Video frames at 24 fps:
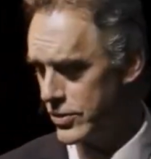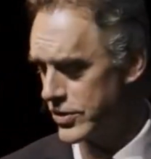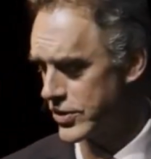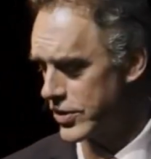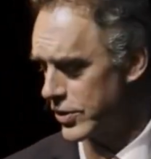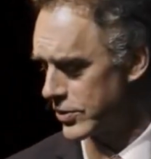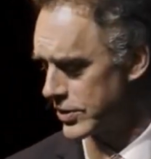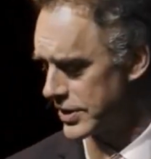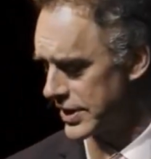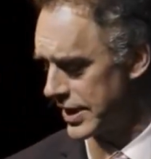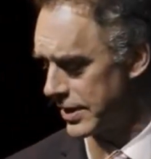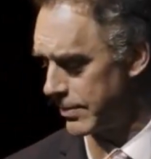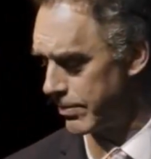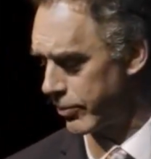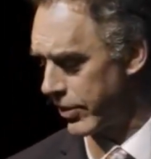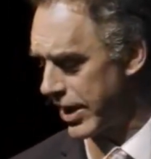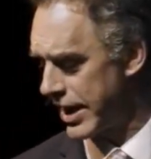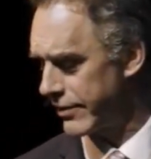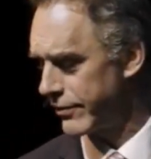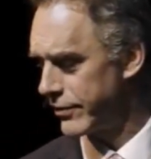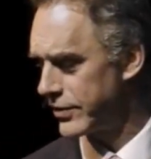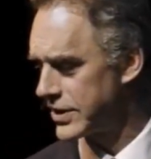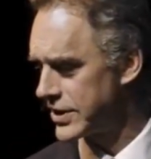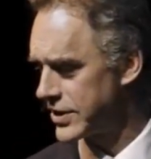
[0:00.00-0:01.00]
use those little
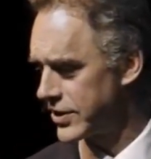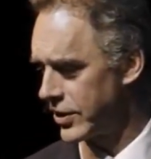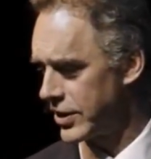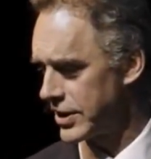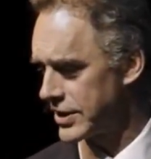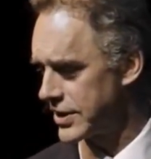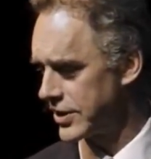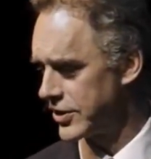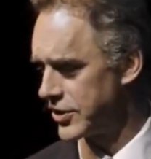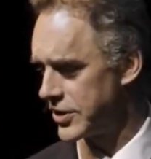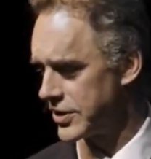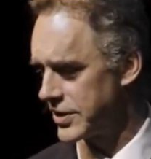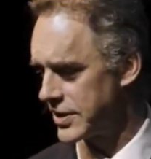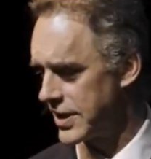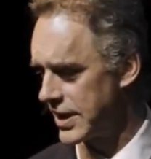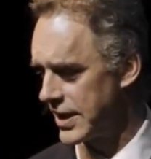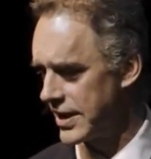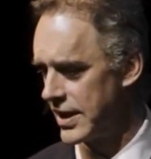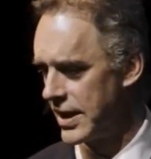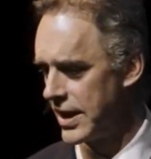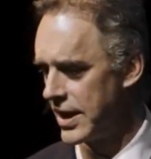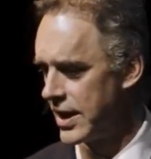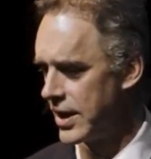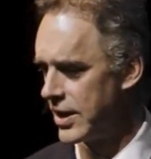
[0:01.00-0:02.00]
breakfast sausages
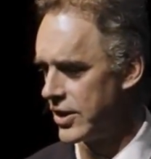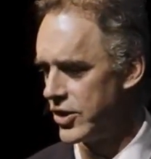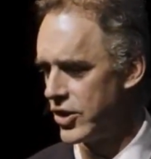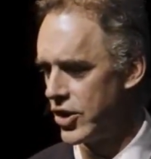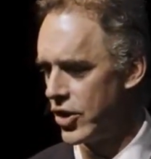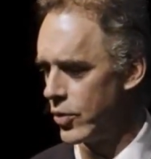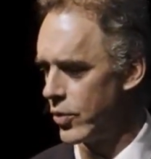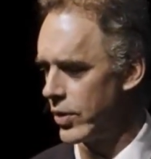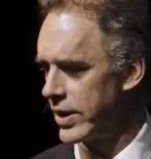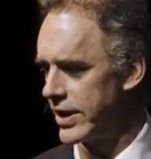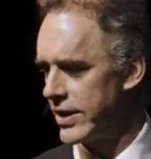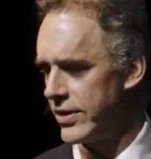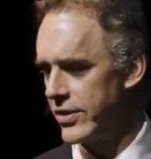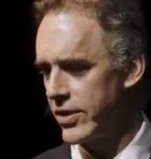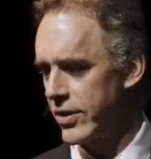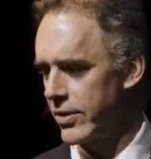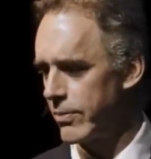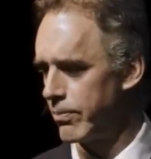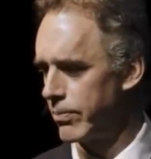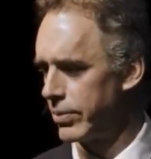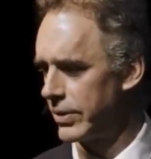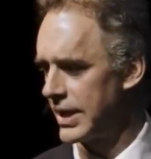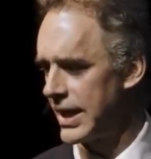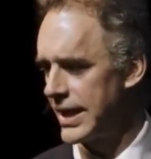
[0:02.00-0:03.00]
that no one in their
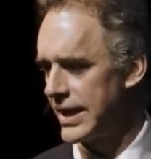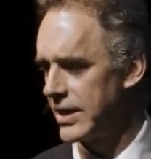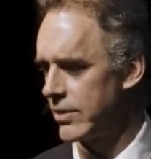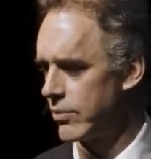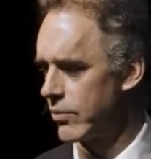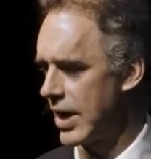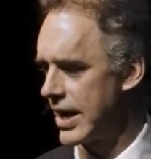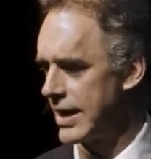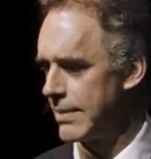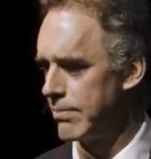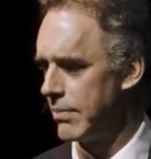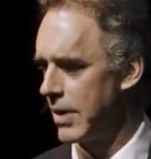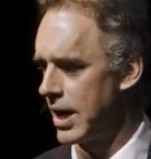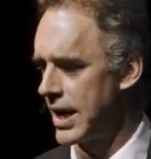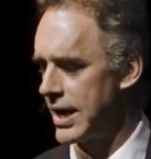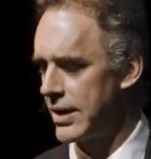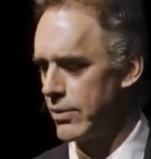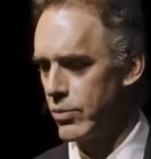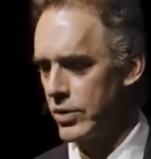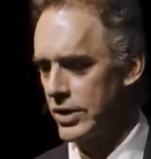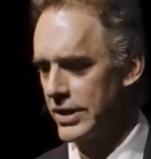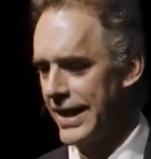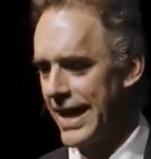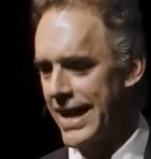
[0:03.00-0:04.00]
bloody right
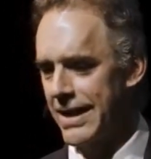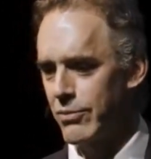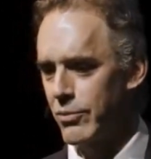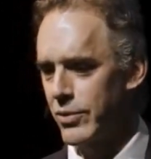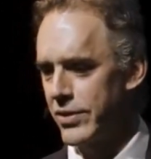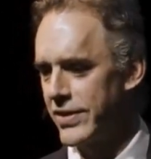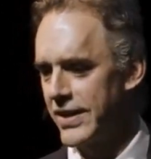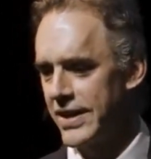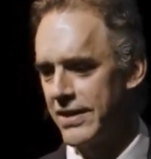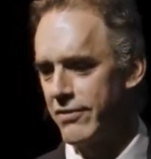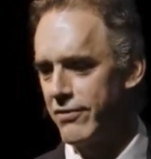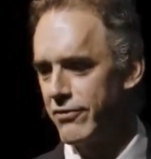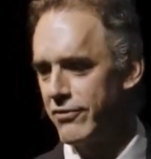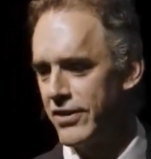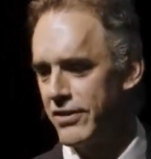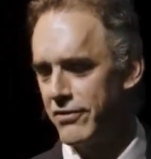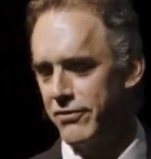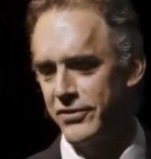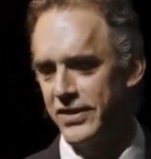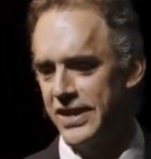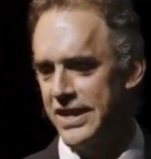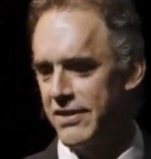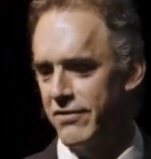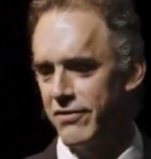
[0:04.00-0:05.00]
mind would let within
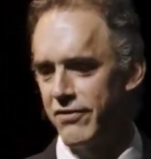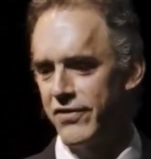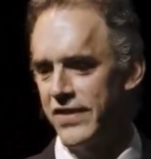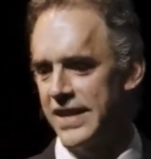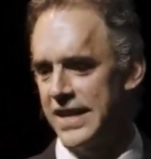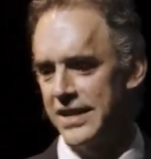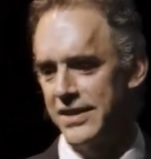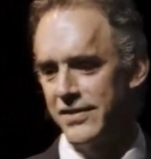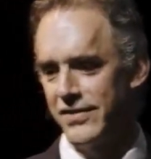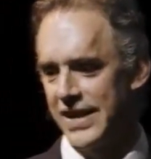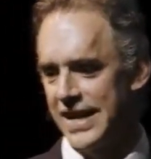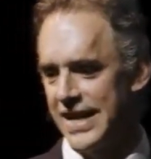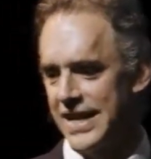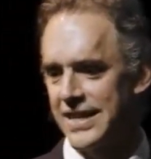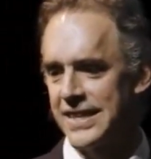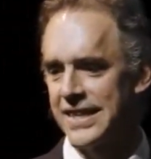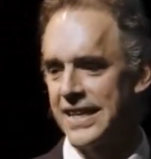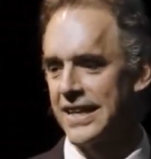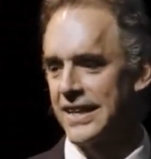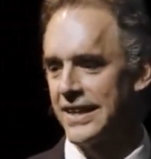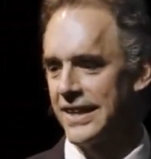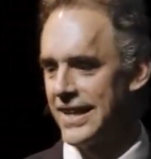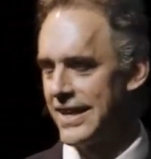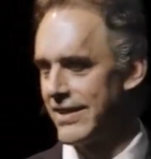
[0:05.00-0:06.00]
15 feet of
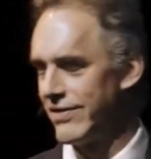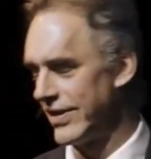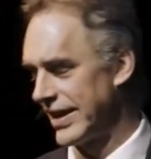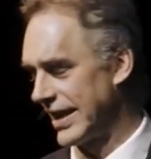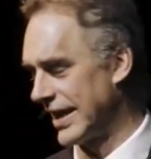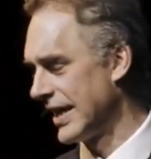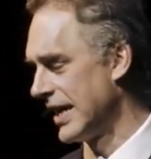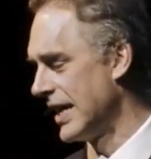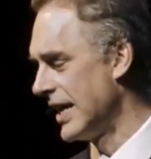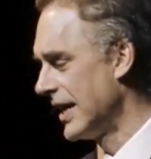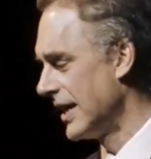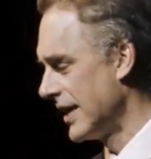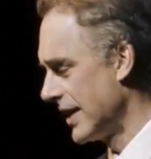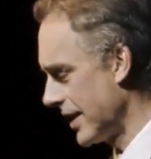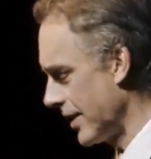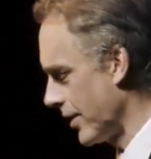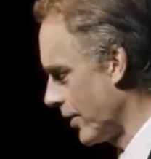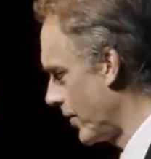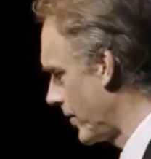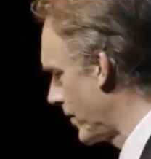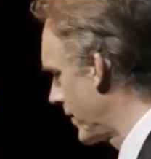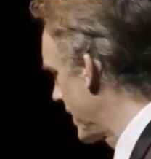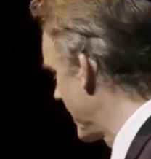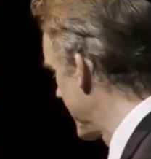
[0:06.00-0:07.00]
anything living, you
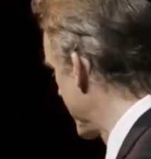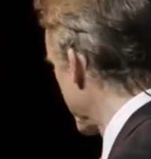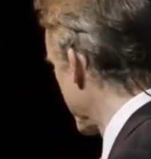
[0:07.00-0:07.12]
know.